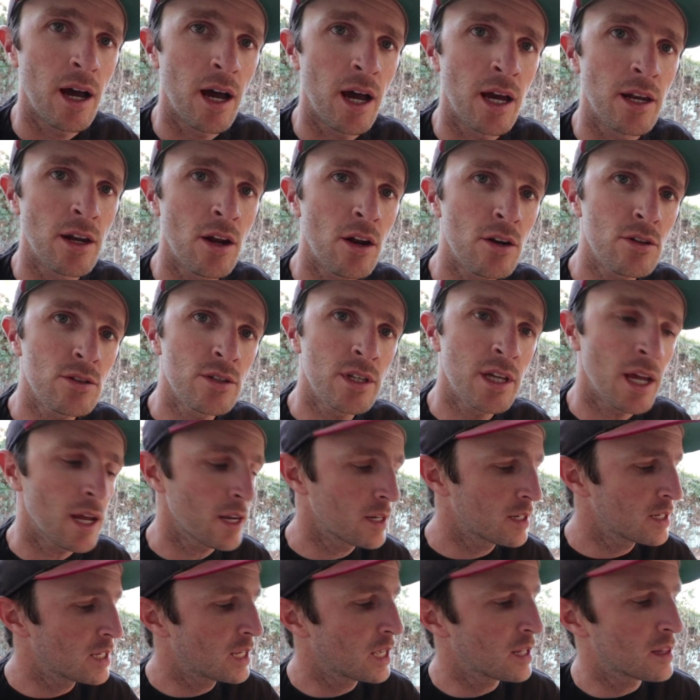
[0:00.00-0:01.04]
I not only
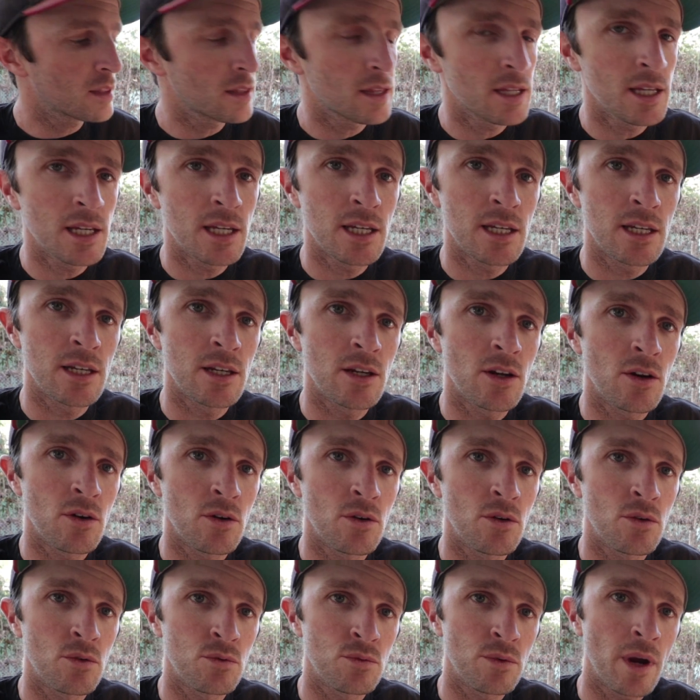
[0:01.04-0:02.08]
had to get the
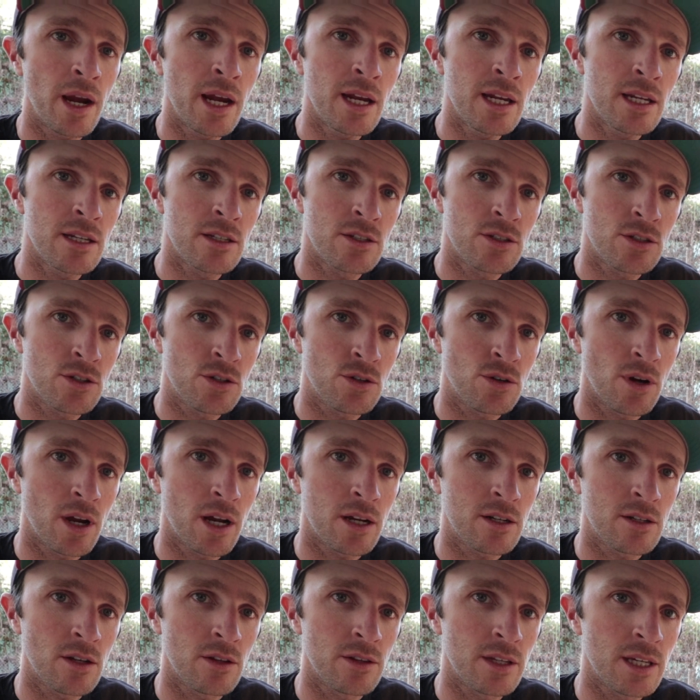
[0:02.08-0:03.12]
radius
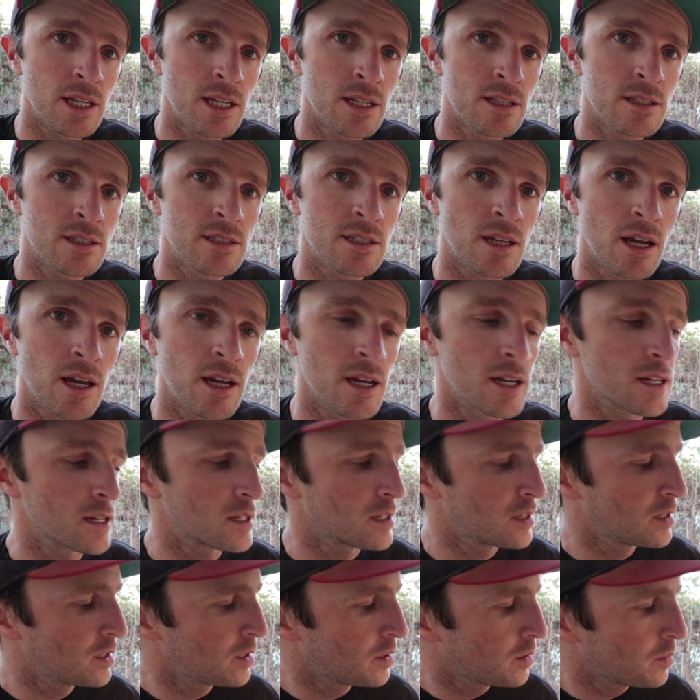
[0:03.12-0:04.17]
correct on the inside,
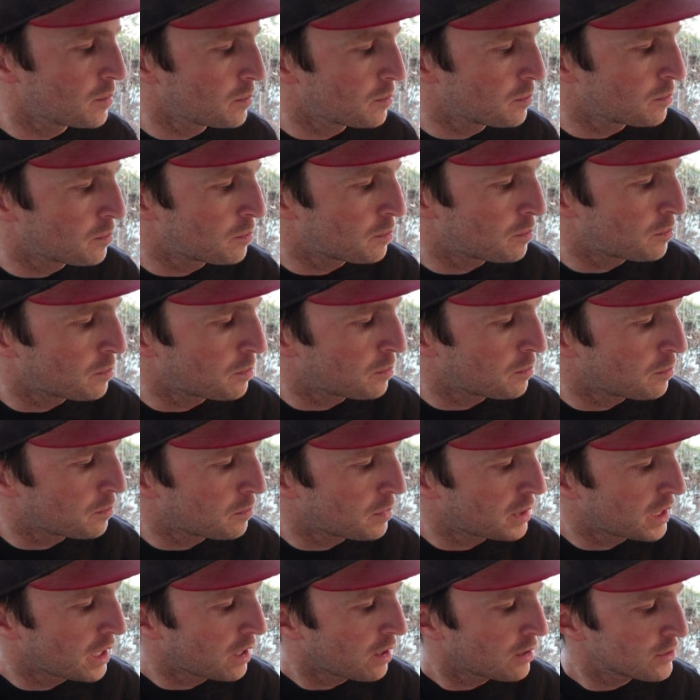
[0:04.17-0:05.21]

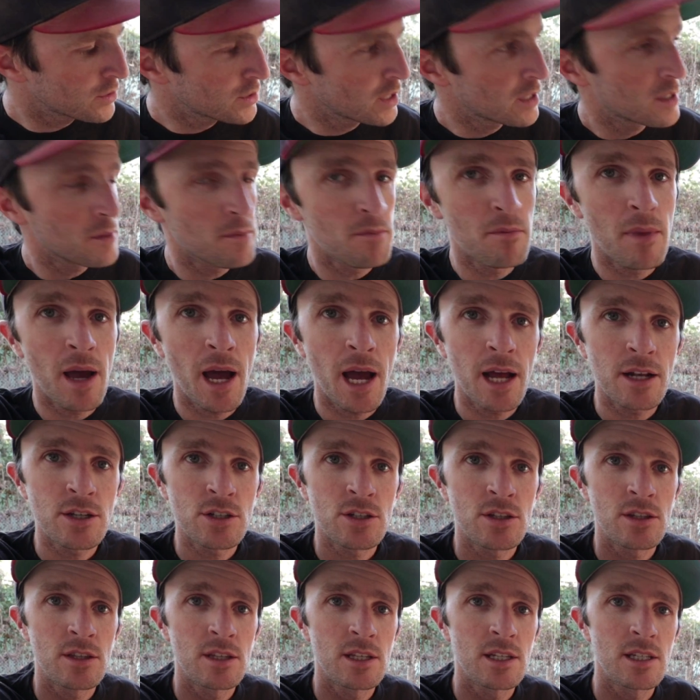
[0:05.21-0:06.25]
but I also had to
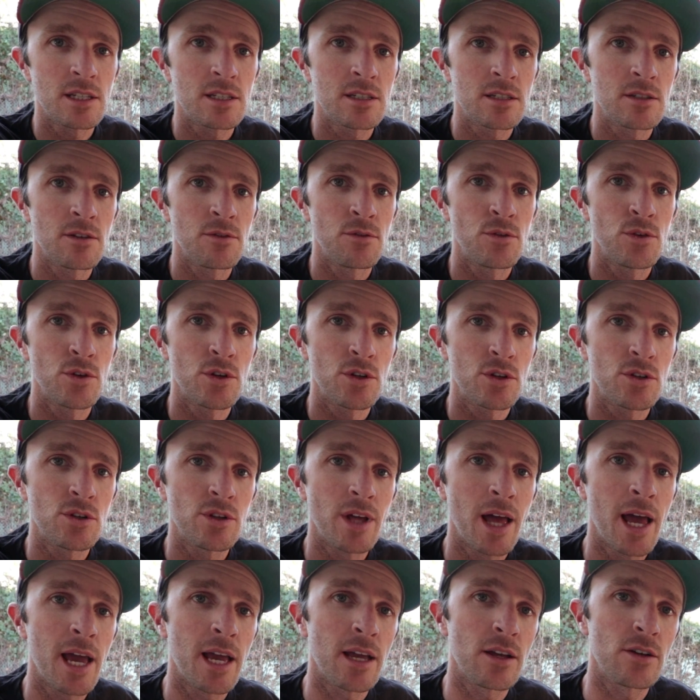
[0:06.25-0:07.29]
match this
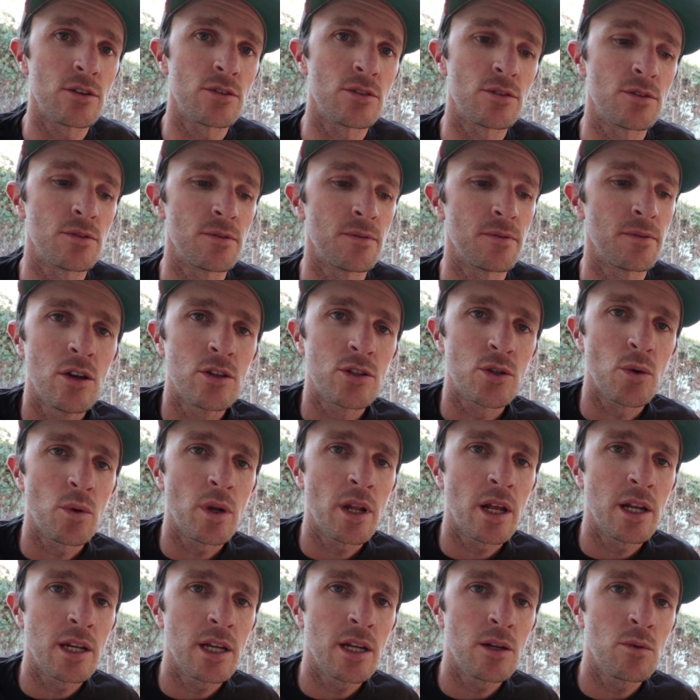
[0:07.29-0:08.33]
vertical angle. So
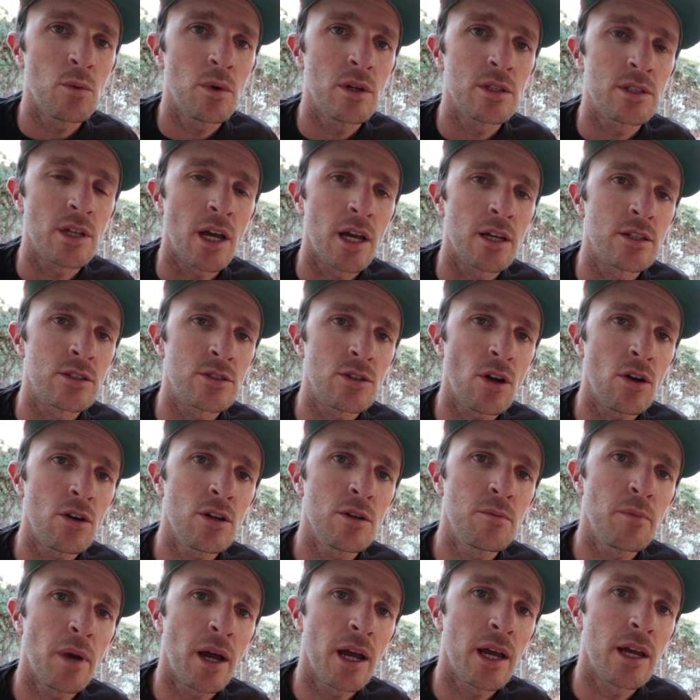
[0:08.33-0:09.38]
what I did was I
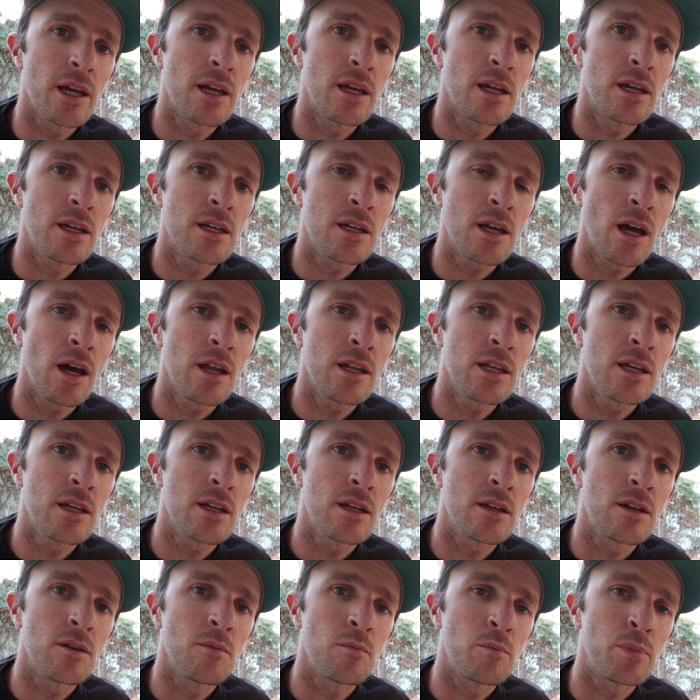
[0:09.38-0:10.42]
started by
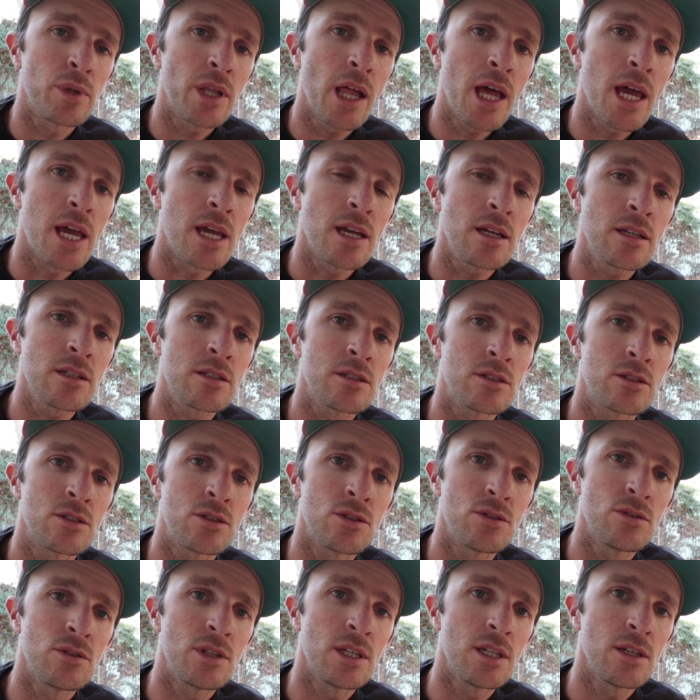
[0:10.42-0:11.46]
cutting blanks
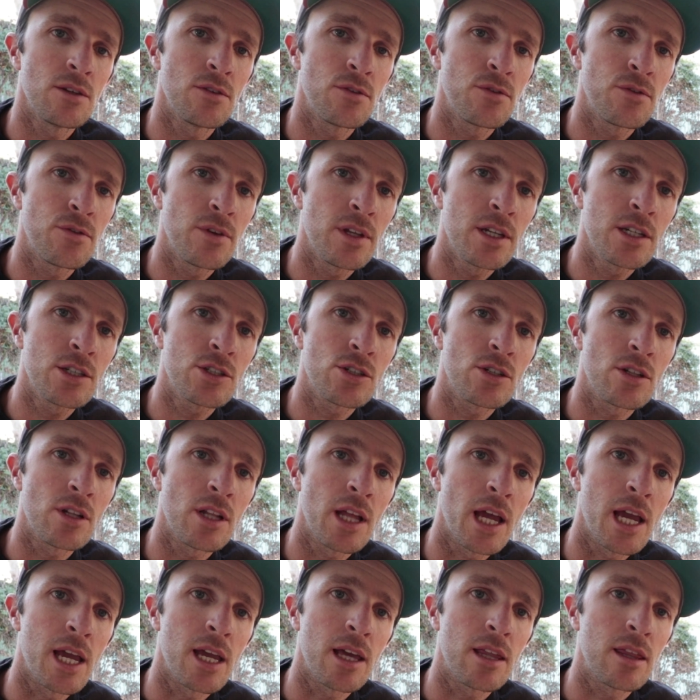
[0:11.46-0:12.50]
to the finished
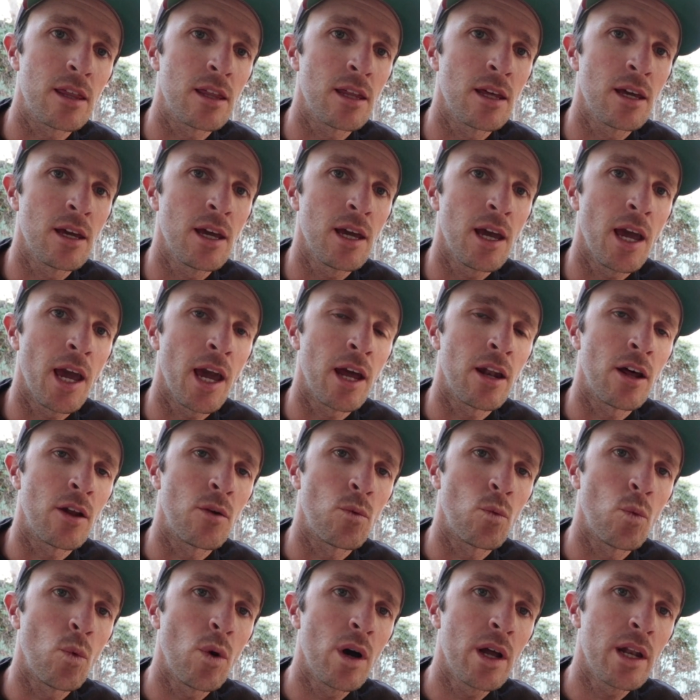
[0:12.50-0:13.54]
length, and
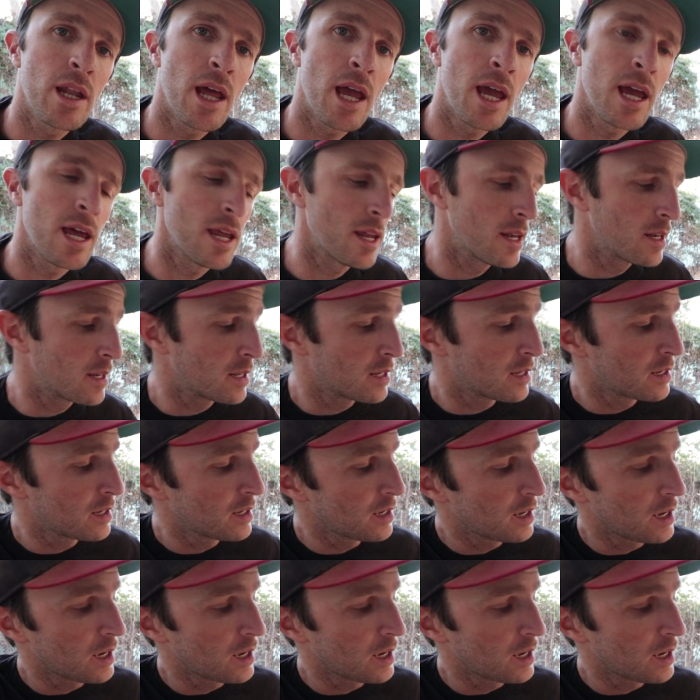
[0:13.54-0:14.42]
on one end,